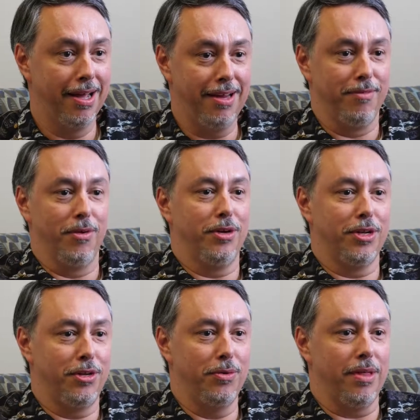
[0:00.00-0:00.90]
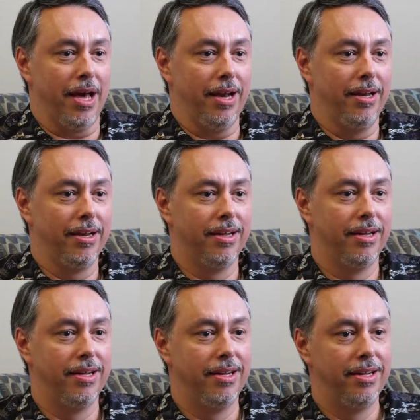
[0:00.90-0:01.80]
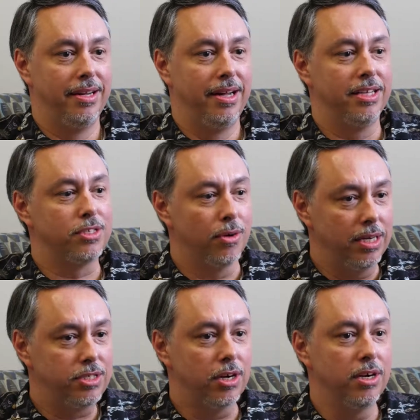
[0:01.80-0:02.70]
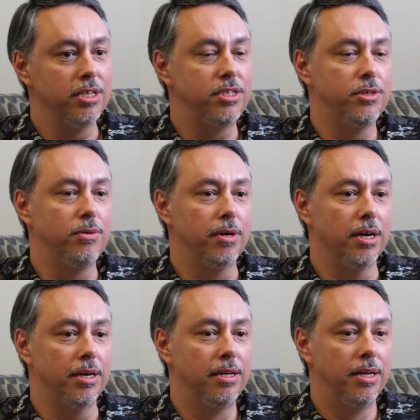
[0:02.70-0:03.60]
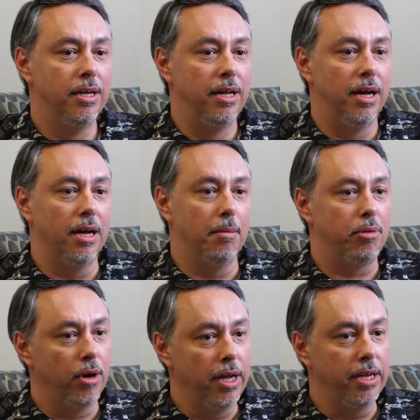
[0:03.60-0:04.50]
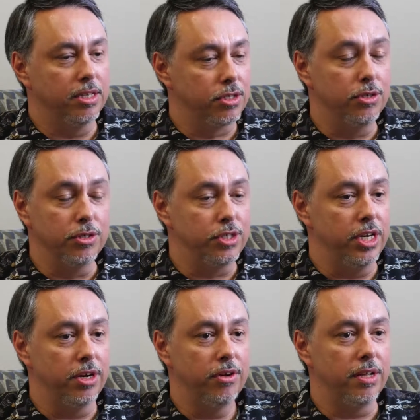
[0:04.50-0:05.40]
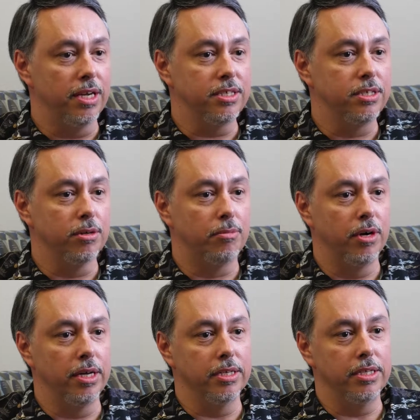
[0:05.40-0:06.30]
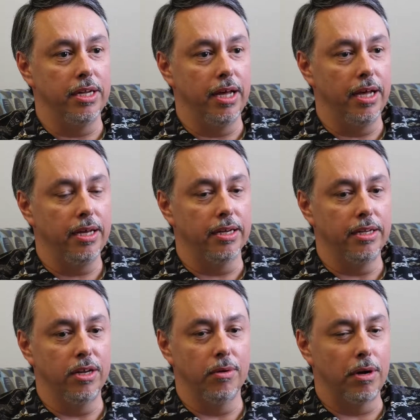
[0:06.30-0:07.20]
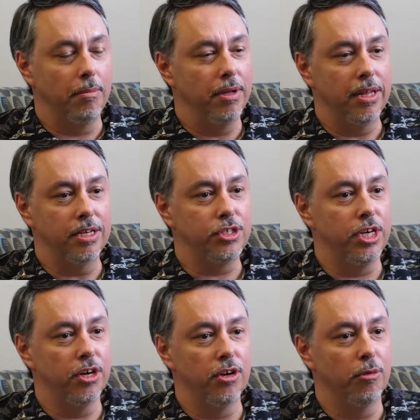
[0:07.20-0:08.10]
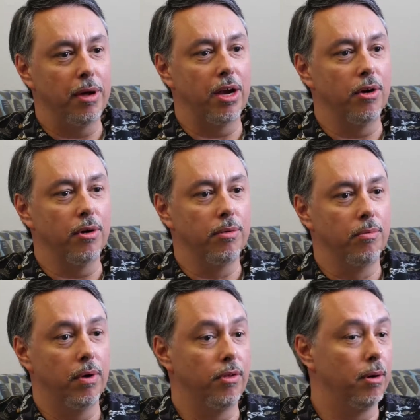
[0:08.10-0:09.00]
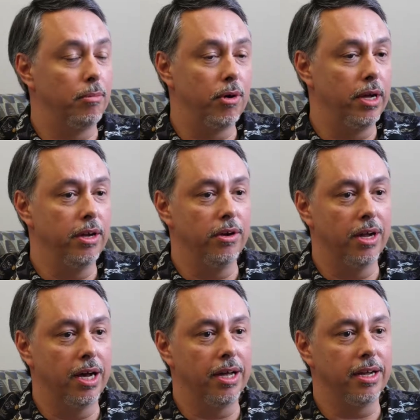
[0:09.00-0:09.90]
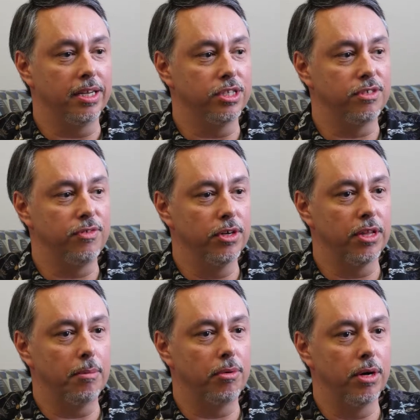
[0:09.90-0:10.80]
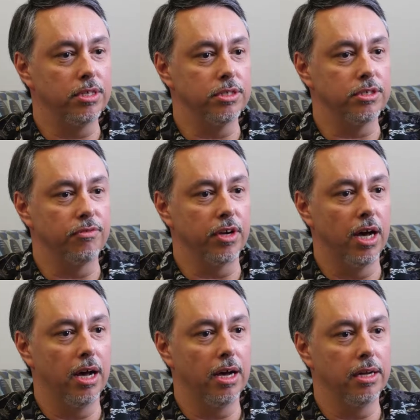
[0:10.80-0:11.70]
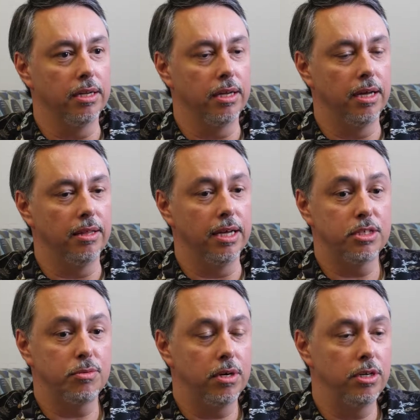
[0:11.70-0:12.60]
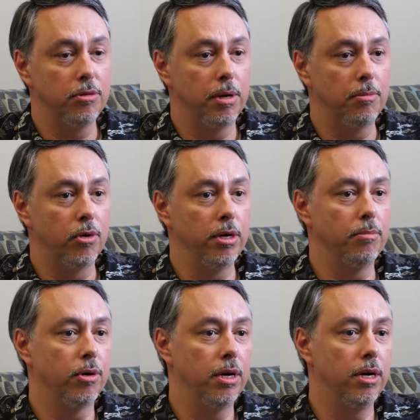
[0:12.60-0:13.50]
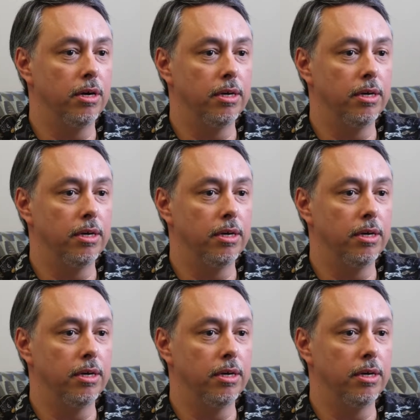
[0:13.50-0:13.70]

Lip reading: I didn't even know you could do that. And so I started to pray in a certain chair that I still pray in today. And, you know, when I'm in that chair, no matter whether I'm praying or not, I just feel that presence of God. And that's where I do my morning prayer.